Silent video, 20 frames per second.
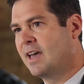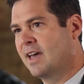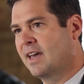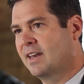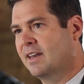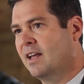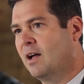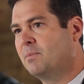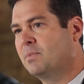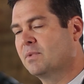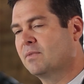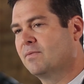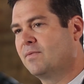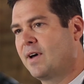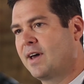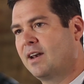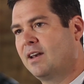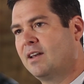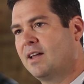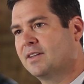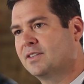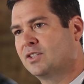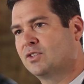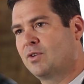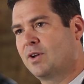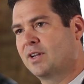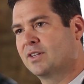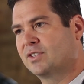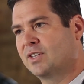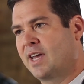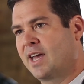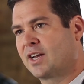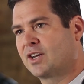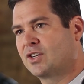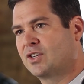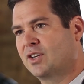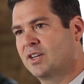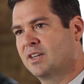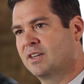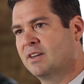and helped him finalize the
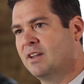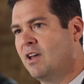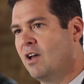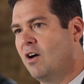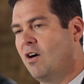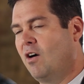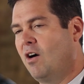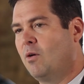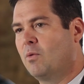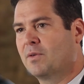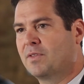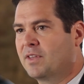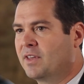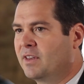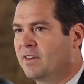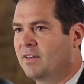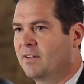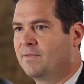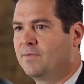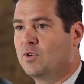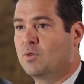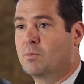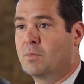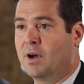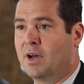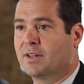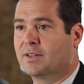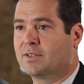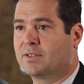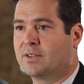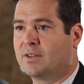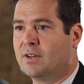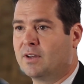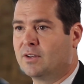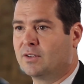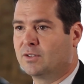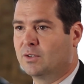transaction all within a few months.